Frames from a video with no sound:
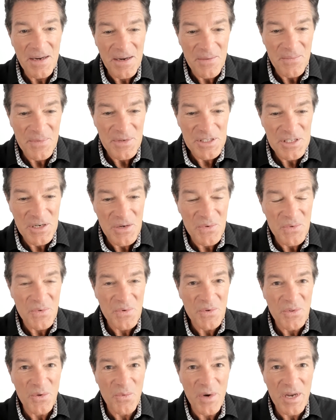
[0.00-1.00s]
So
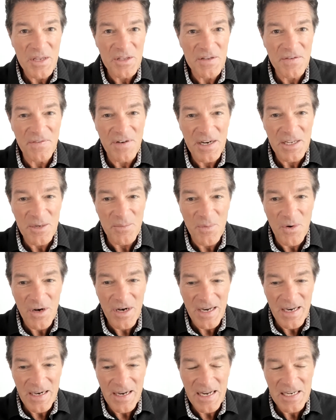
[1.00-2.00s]
the way you define your
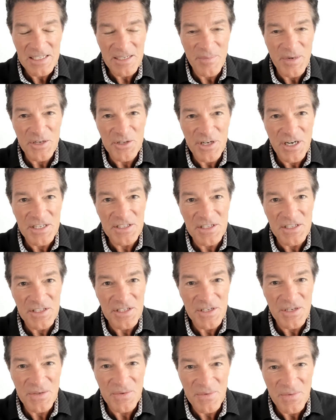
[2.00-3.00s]
market, it has to be adjacent
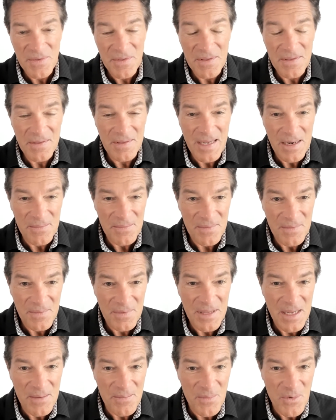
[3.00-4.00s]
to that
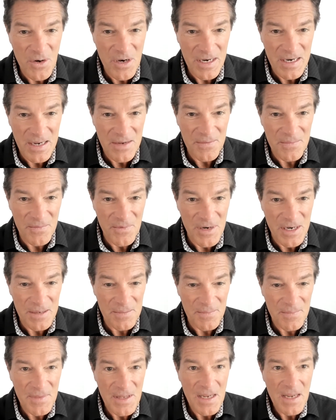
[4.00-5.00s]
market, right?
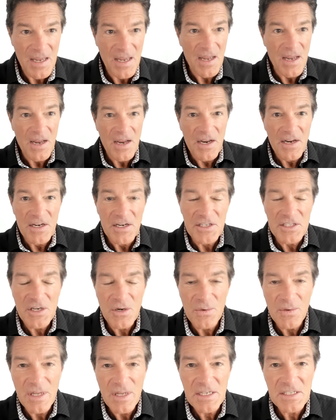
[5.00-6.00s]

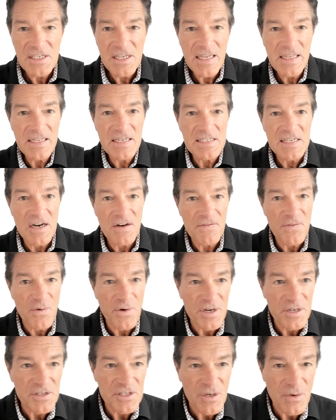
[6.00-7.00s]
So let's lay this out
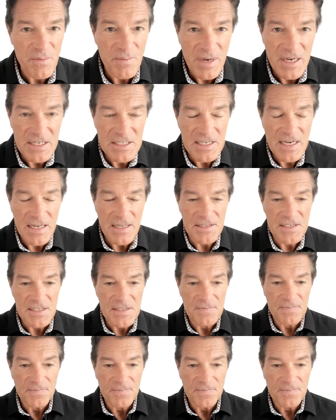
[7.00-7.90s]
for you so it makes sense.